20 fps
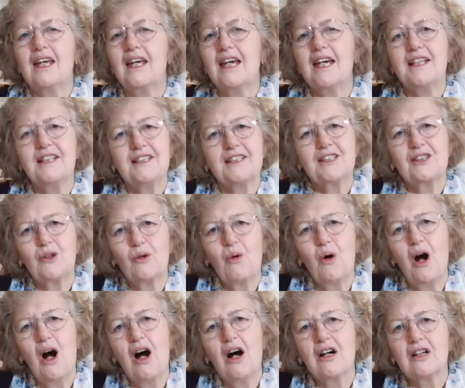It's so
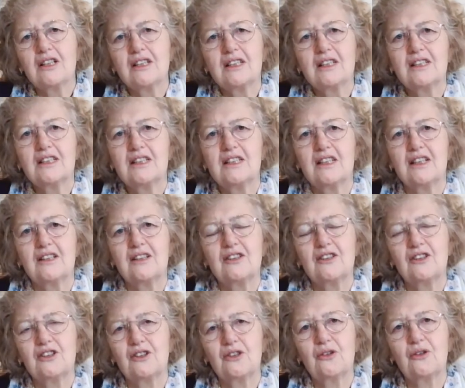hard, isn't it,
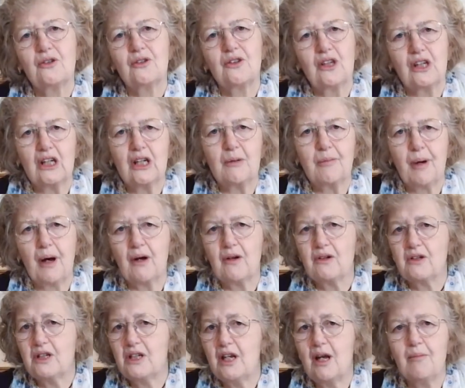to think
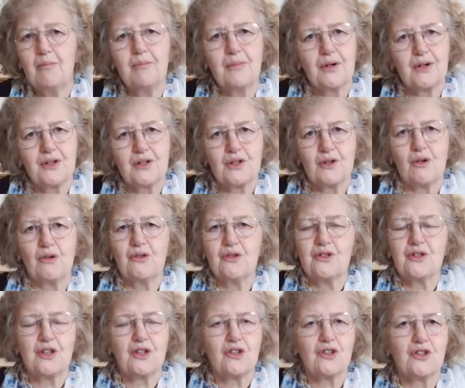about numbers on
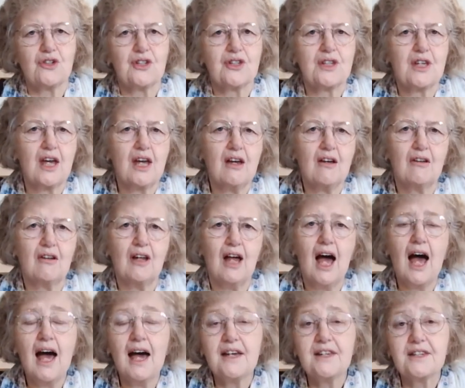such a scale
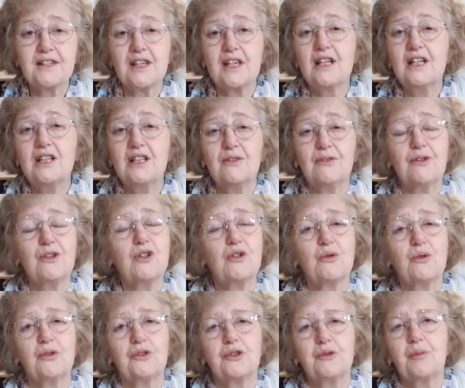as
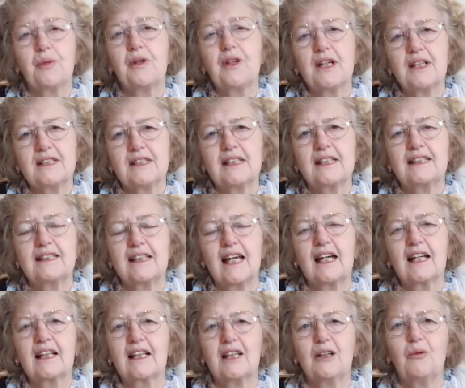individuals, but that's
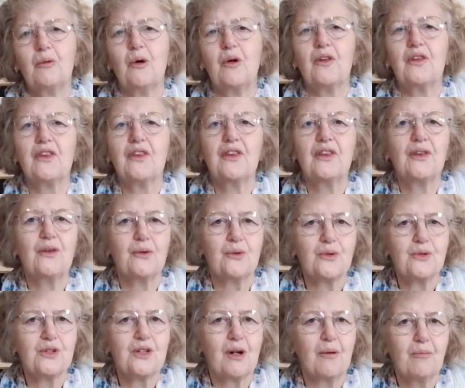exactly what
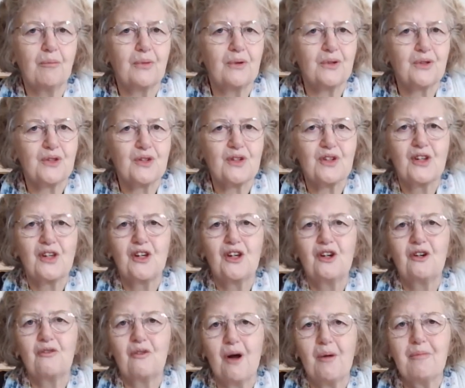those numbers
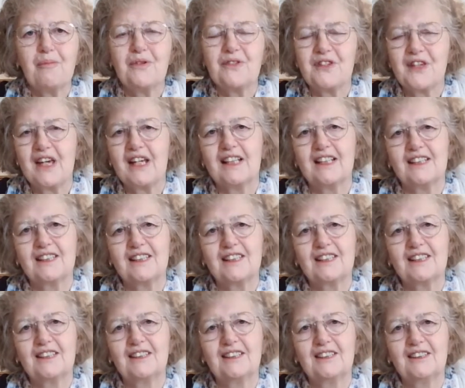
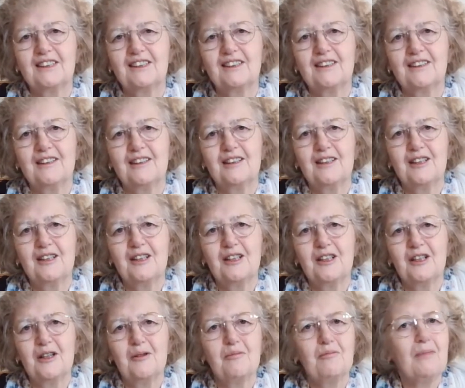represent.
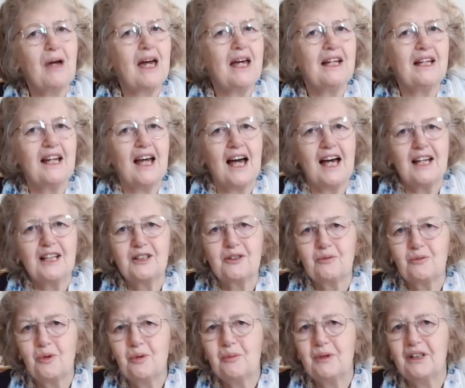Men
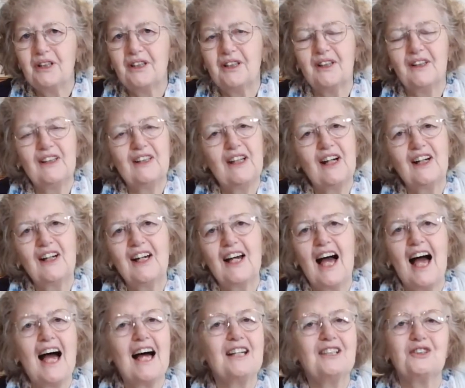and women, young
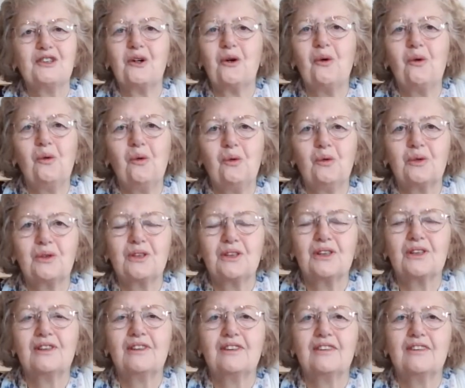and
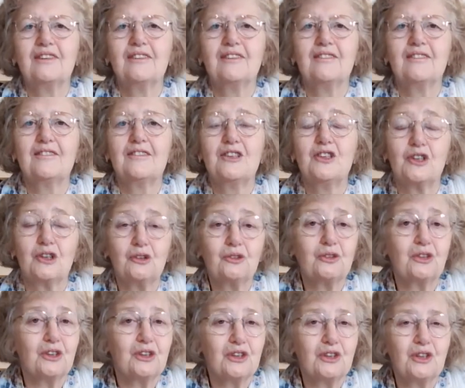old,
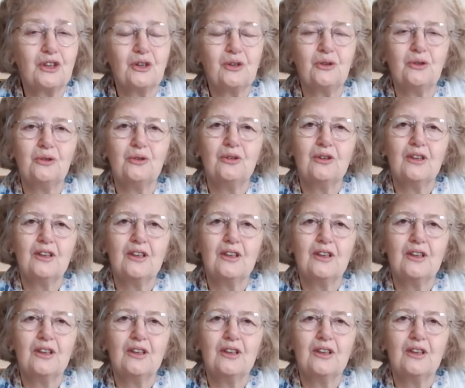children too,